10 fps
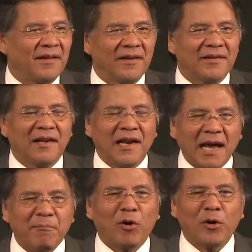The
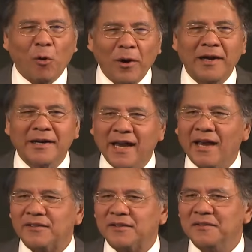lab on oil and
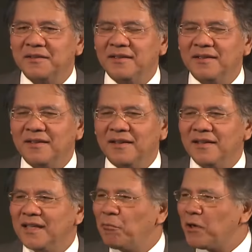gas,
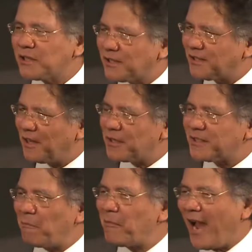there was
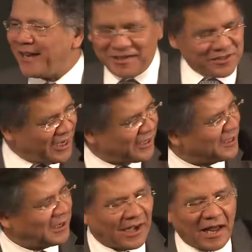some guy that said
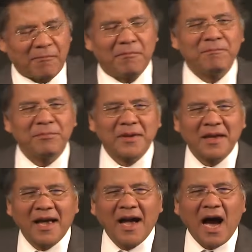in the lab,
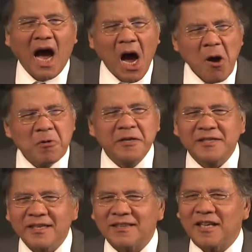how is
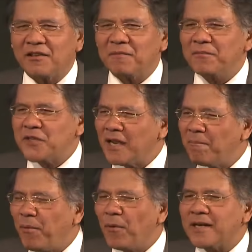it that
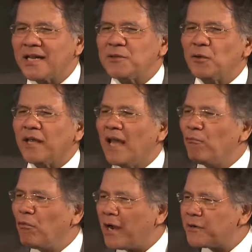Singapore does not have
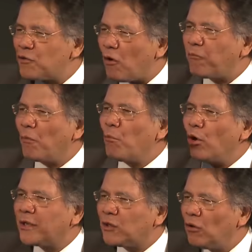one drop of
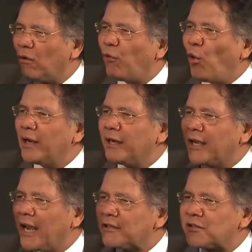molecule of oil and
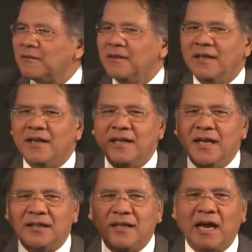gas,
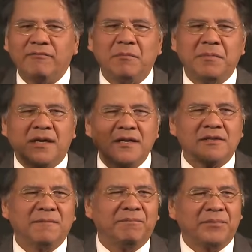yet they have the
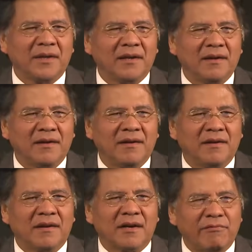biggest
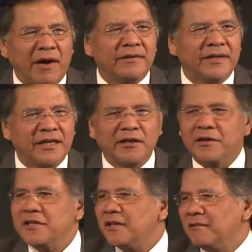refinery in the
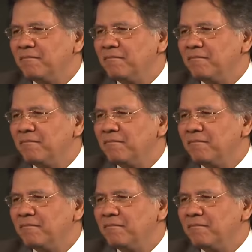region?